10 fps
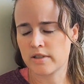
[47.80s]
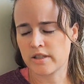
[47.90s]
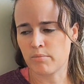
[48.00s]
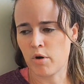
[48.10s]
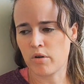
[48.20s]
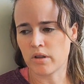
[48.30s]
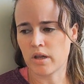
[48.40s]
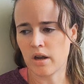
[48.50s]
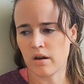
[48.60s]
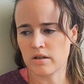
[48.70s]
Smoke
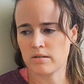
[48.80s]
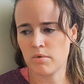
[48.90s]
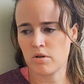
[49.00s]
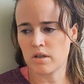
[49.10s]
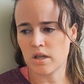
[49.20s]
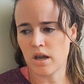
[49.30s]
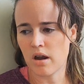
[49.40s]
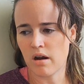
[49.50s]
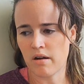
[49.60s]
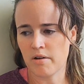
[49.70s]
in the air, smoke in the
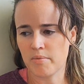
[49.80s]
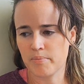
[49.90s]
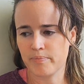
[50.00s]
air.